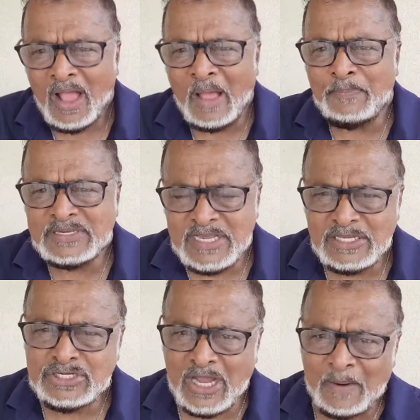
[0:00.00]
uh,
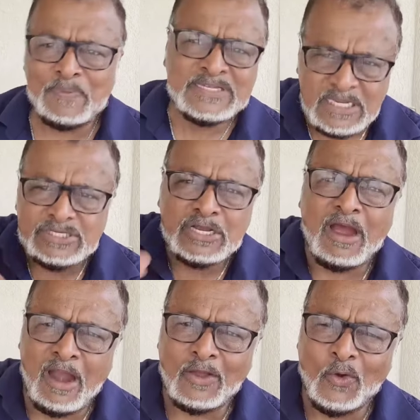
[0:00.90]
passenger, and passenger
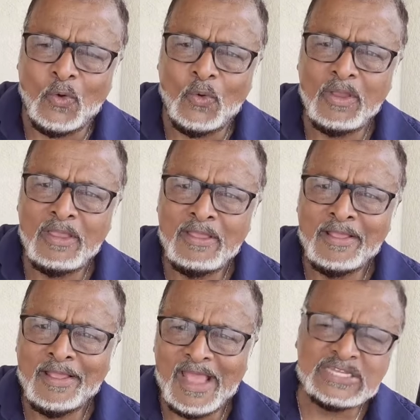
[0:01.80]
cargo
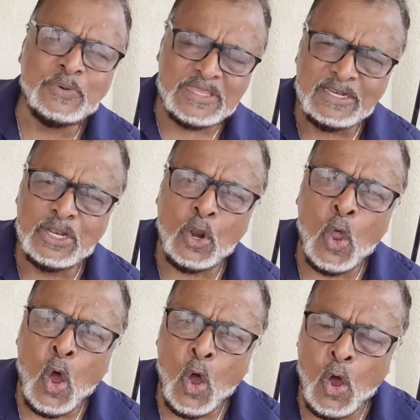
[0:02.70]
is within the
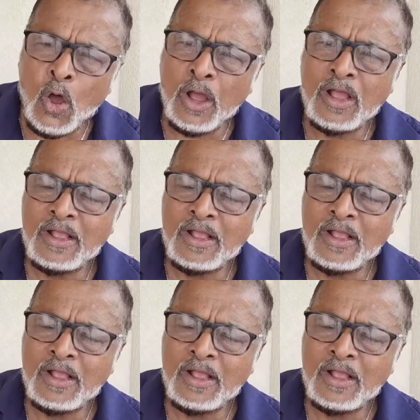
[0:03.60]
law